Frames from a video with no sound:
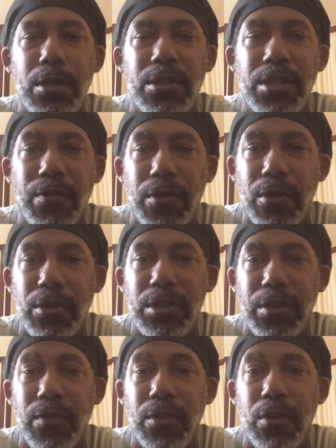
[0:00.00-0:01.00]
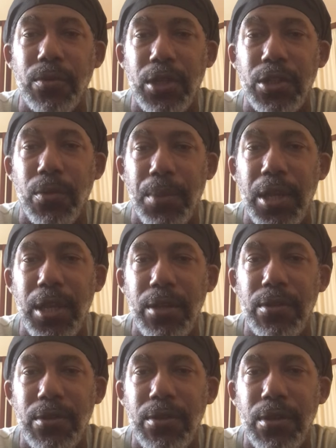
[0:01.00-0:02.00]
Civil
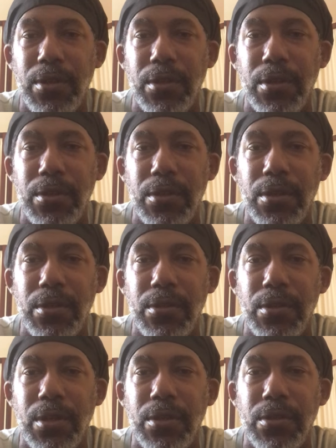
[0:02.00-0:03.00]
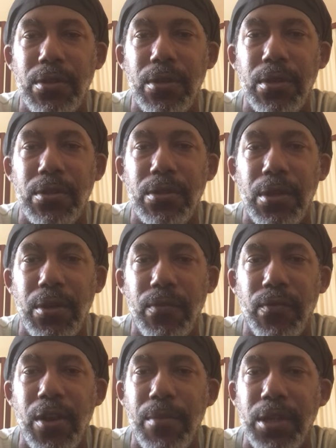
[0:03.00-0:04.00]
disobedience is
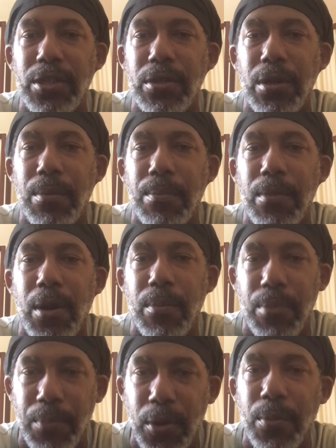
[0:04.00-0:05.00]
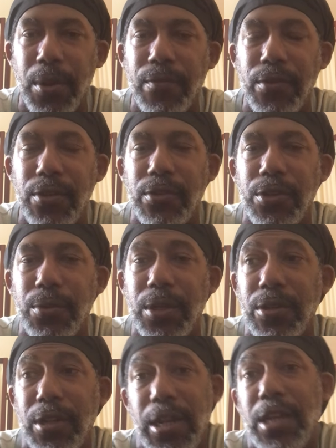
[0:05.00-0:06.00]
very much appropriate for the
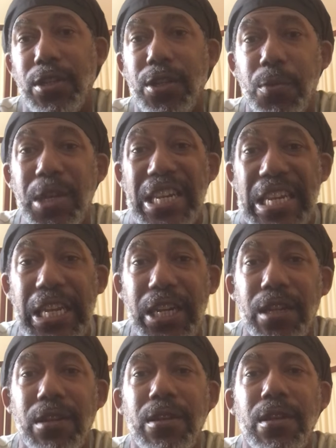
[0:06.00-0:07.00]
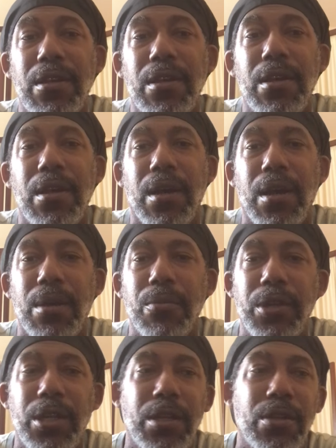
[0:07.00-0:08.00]
situation, and actually we need it.
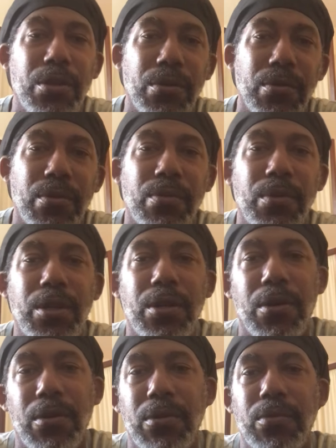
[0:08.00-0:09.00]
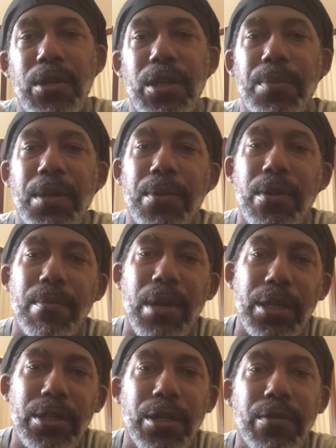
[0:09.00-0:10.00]
We need youth, we need old, we need people in
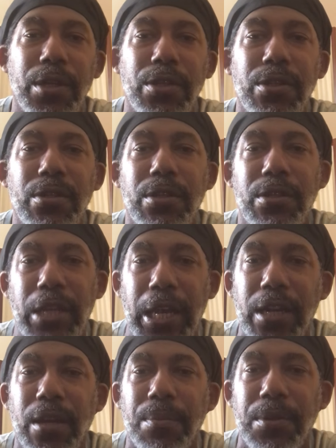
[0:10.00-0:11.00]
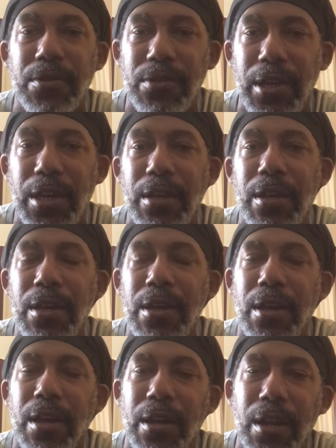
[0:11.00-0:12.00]
my generation to stand up and say
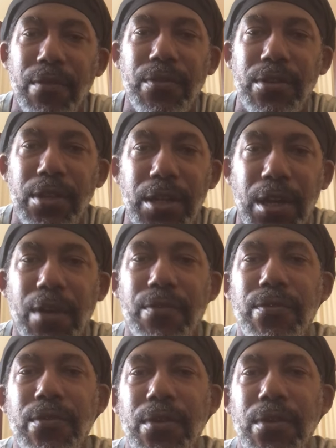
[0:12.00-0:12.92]
enough is enough.